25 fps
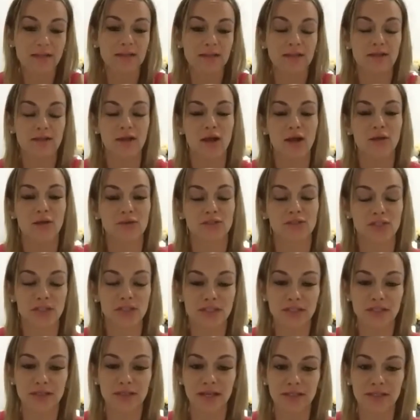I would
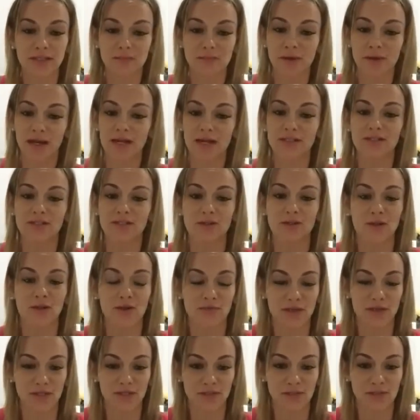just like to pass it
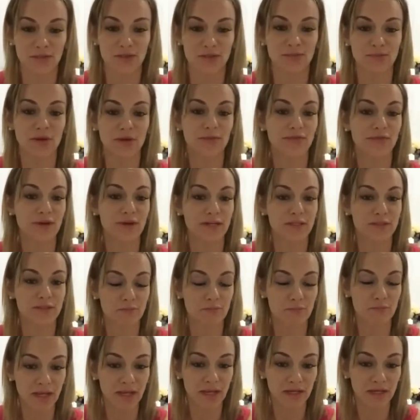over to my friend
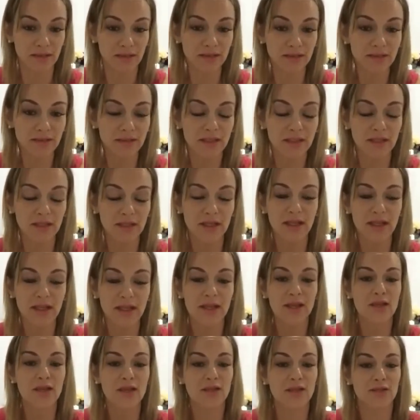Mel,
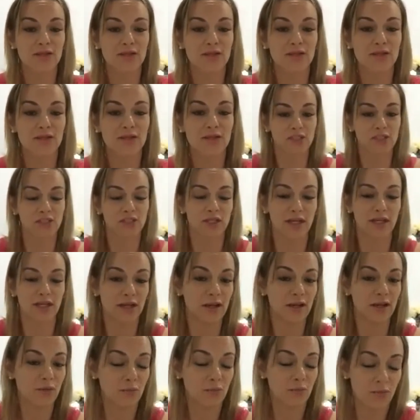who's going to share
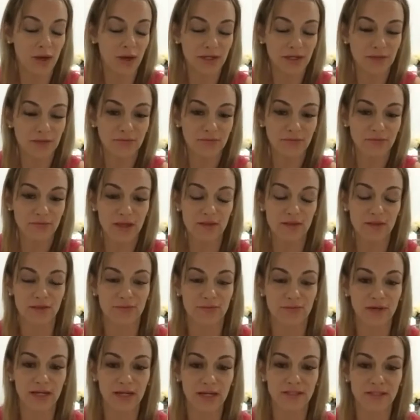one of the
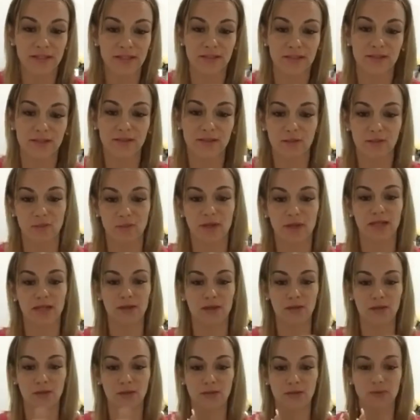reasons we
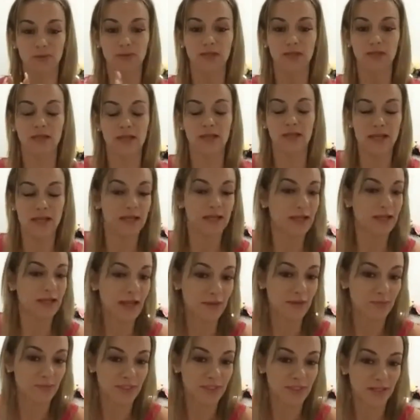all
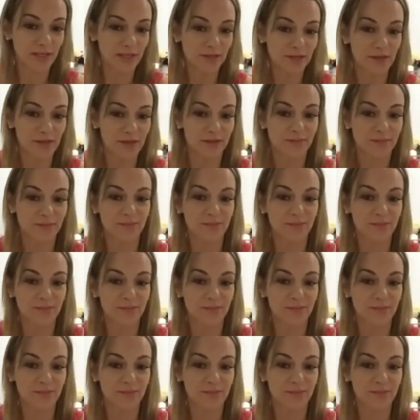came together,